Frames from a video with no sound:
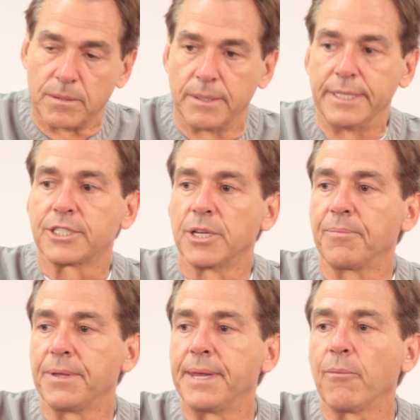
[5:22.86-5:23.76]
it's
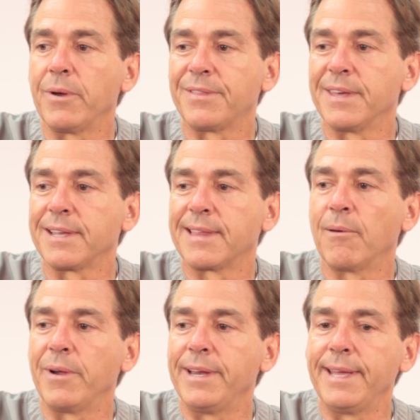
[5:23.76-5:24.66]
something that we think
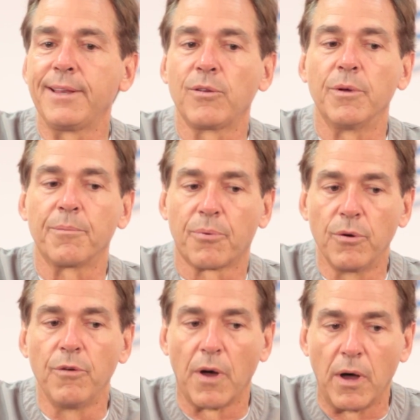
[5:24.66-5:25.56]
that we need to
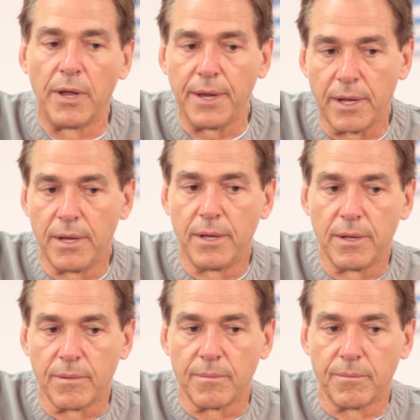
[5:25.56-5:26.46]
improve on,
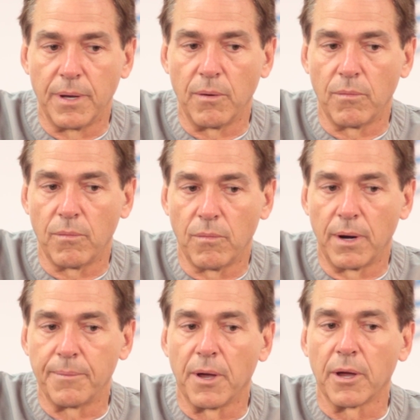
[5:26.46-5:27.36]
but what
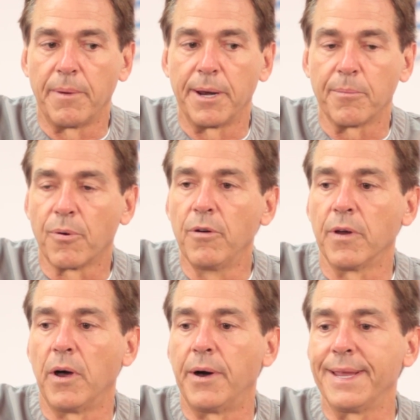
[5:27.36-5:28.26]
I'm talking about improving
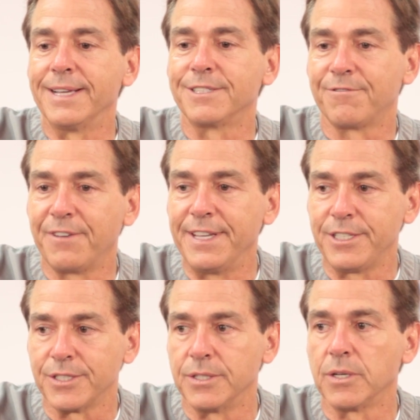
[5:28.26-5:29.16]
on is
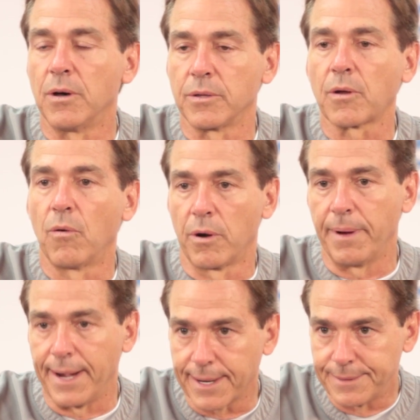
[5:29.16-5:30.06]
finishing on the
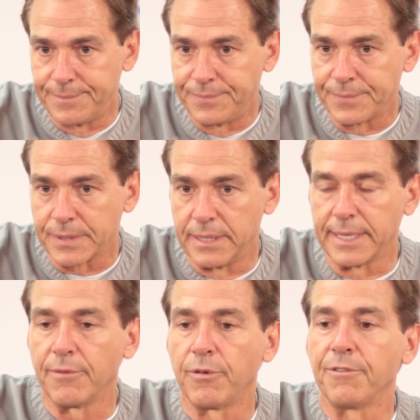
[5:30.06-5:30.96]
quarterback. I
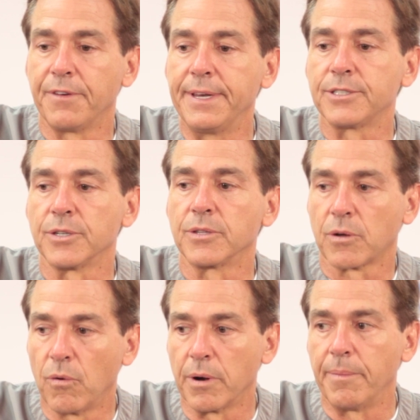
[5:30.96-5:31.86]
think if we finish on the
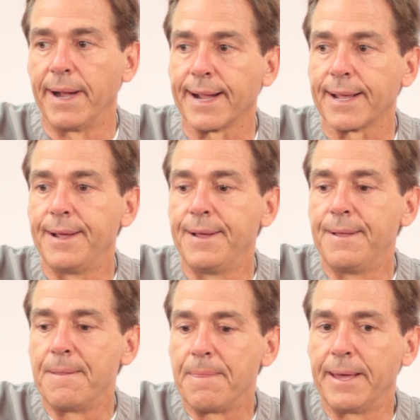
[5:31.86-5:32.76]
quarterback,
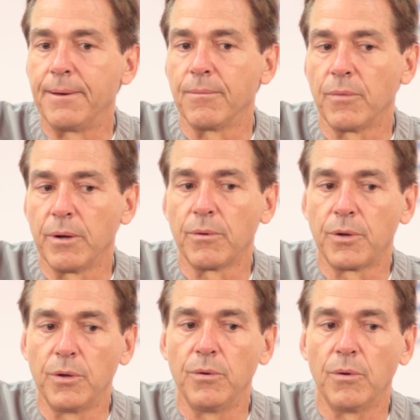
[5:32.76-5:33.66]
then we will
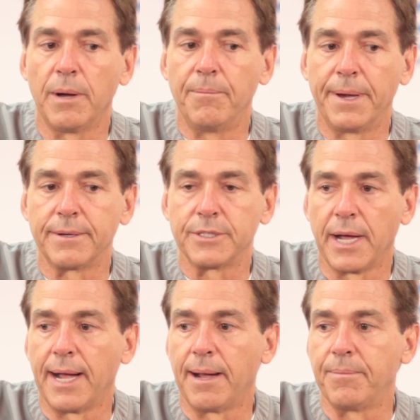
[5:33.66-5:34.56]
do a better
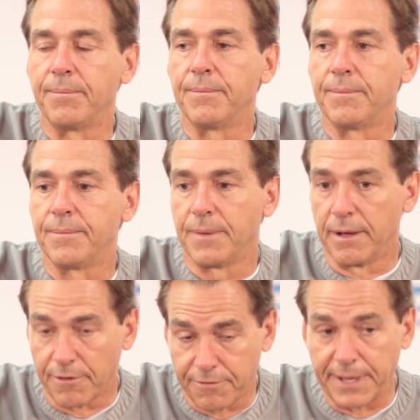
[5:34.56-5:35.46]
job
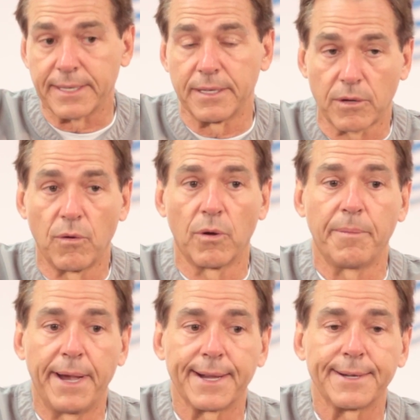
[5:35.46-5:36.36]
of affecting the
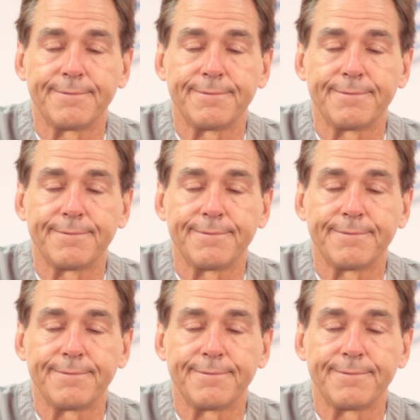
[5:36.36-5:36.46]
quarterback.